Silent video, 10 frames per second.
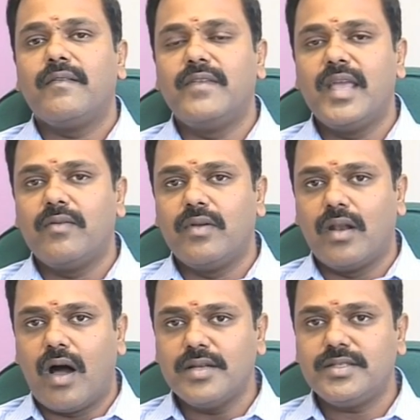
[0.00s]
We have
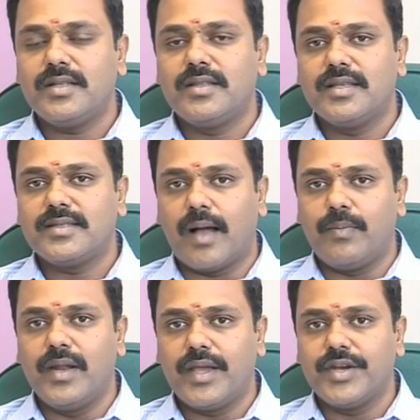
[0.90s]
launched this
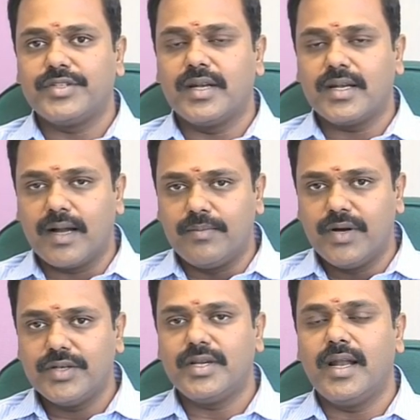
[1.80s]
application
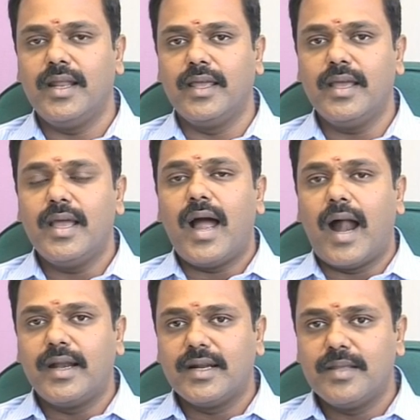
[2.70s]
commercially
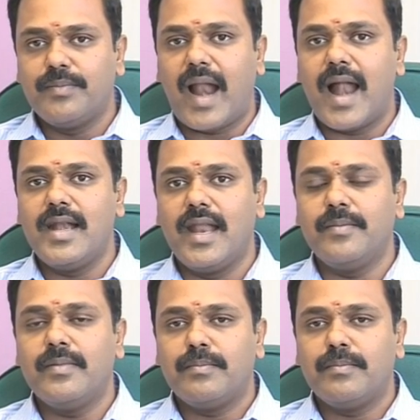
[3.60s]
under the brand name